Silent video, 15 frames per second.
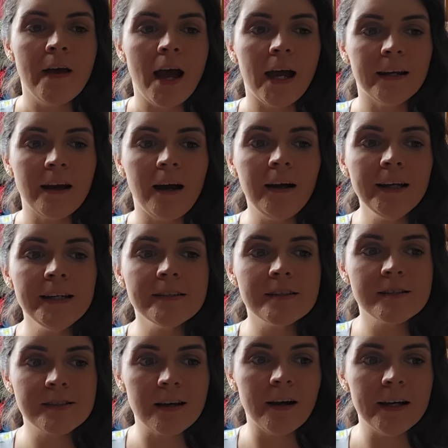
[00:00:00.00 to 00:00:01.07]
And I
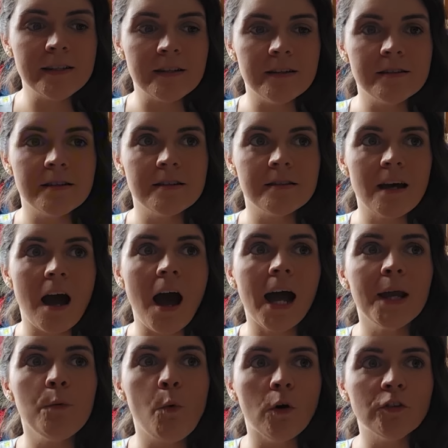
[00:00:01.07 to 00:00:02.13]
decided that
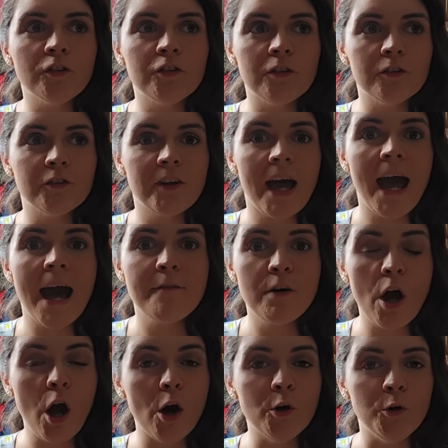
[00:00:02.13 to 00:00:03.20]
I wanted us to have a
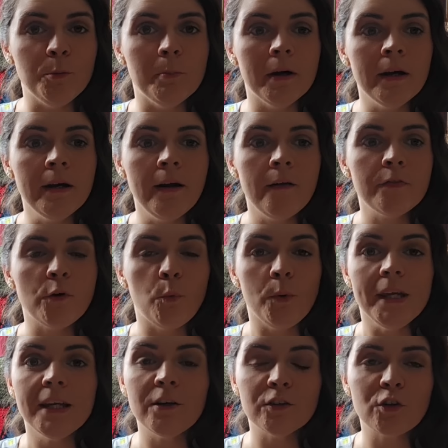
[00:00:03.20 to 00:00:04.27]
home that
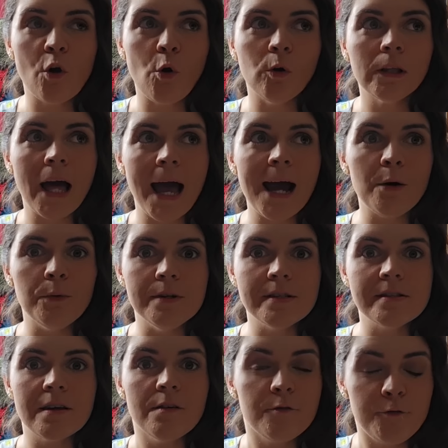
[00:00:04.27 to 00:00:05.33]
we could call
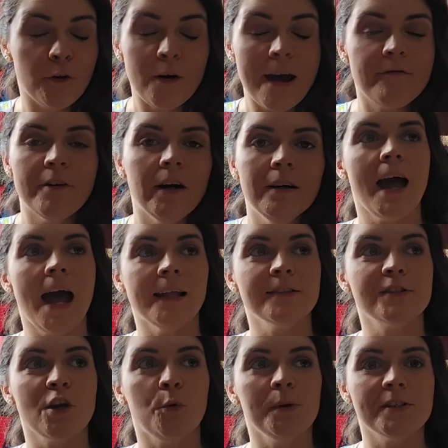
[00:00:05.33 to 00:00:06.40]
ours forever.
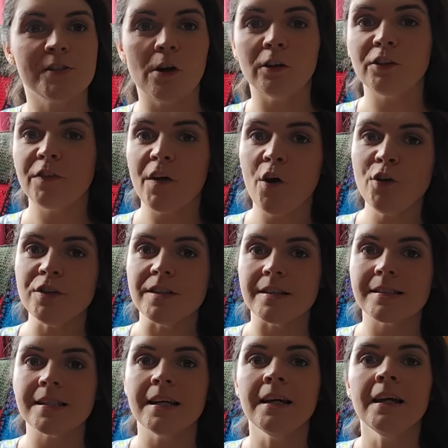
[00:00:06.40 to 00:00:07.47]
And so we started the hunt